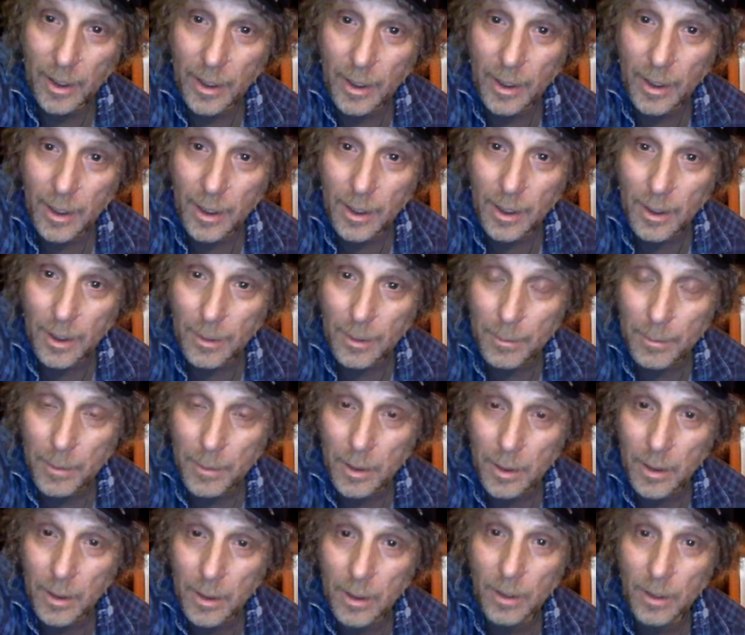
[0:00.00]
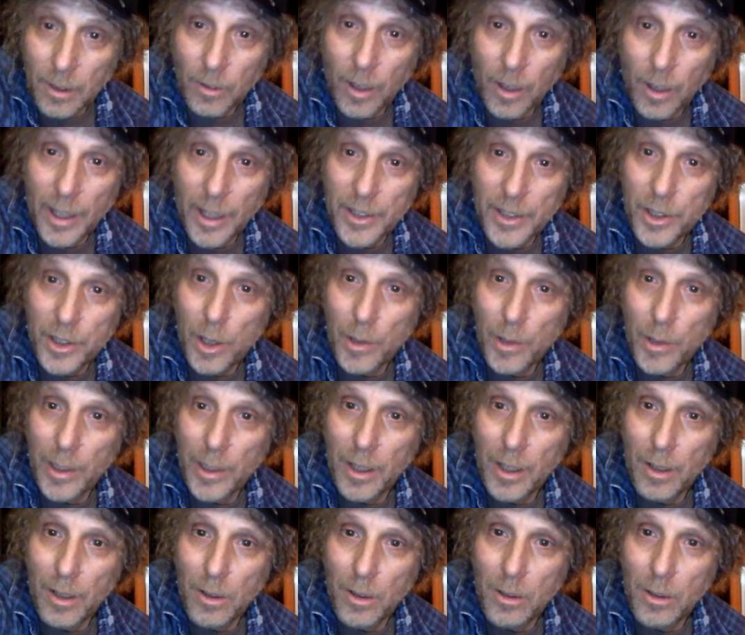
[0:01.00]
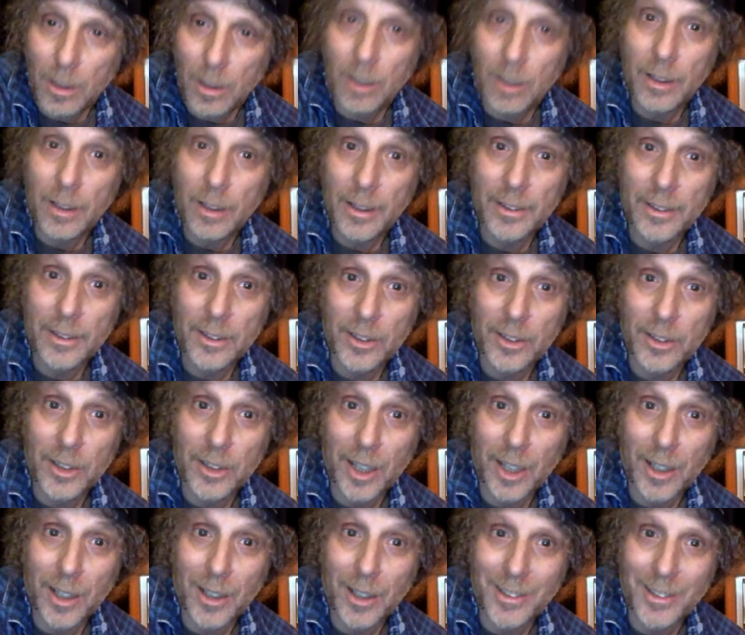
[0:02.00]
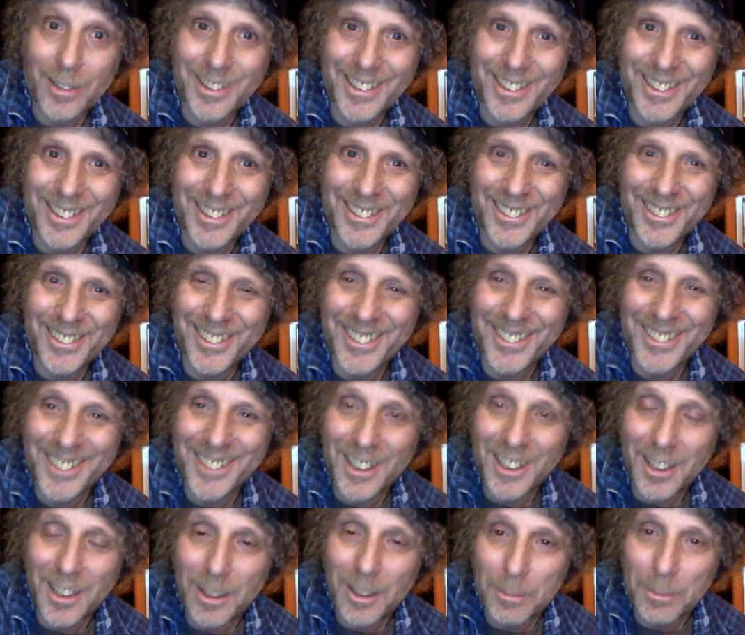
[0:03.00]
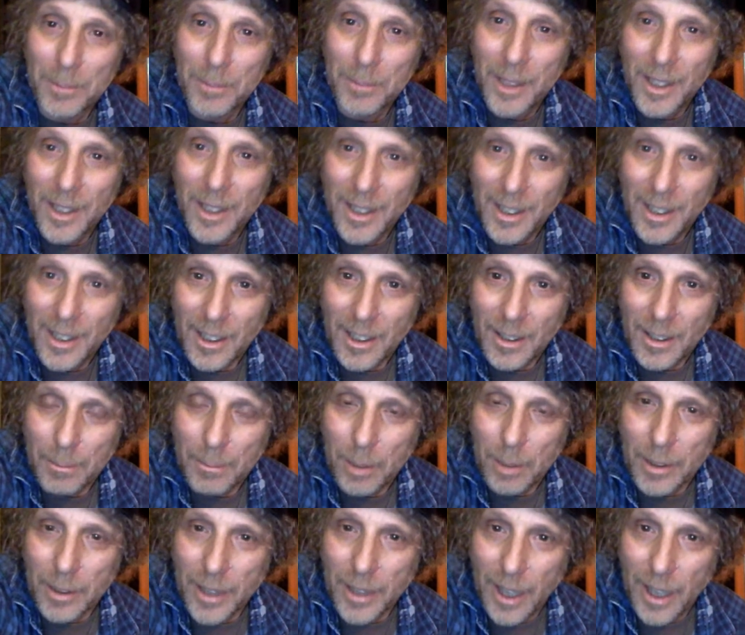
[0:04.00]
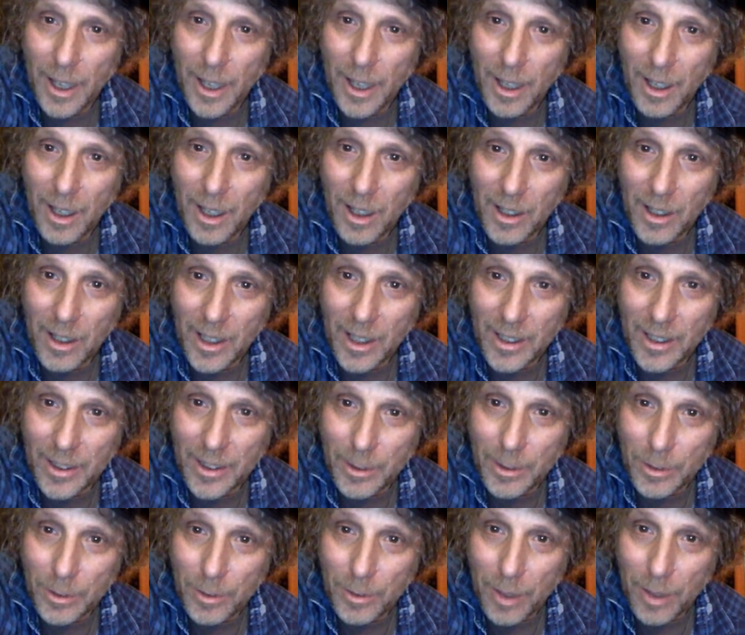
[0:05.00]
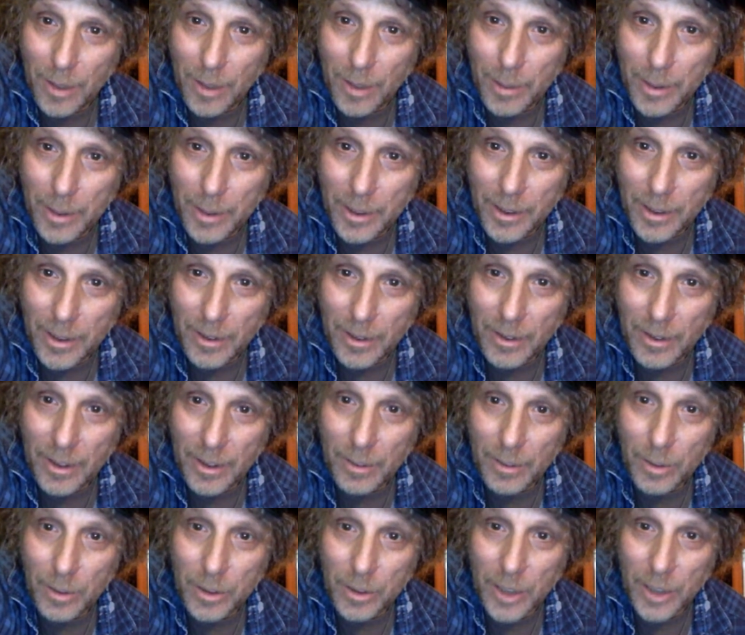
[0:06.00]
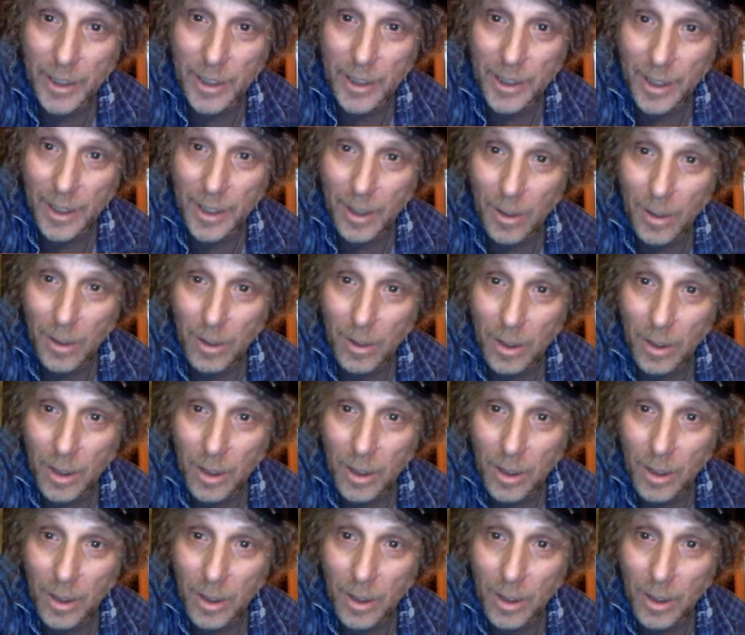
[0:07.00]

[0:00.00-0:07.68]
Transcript: Right, Joey O? It's a shout out to you. But yeah, I'll get a Univibe in here and we'll check it out.